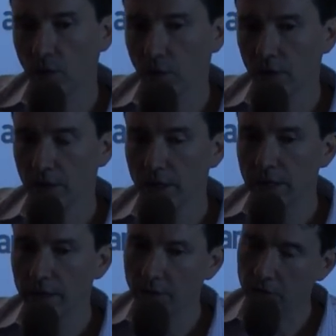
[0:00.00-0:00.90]
for
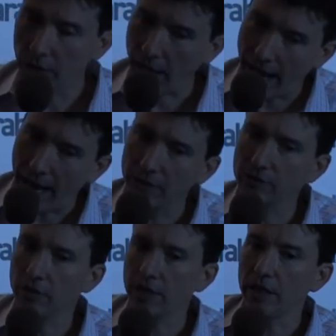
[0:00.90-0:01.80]
it just adds
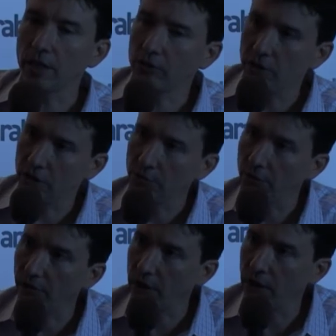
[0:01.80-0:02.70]
to the ecosystem of
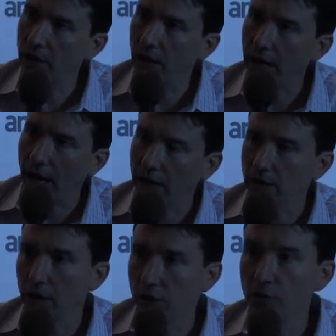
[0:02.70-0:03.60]
funding and adds
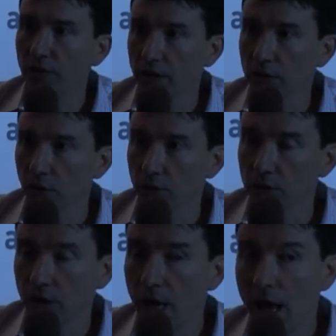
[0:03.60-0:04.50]
a new funding
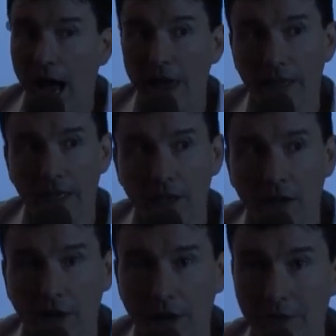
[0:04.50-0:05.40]
source. I think
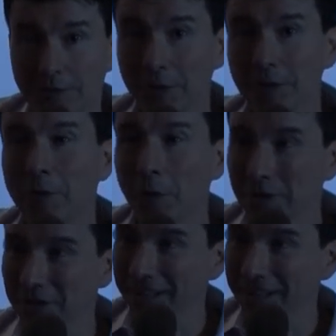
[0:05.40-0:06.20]
it's really important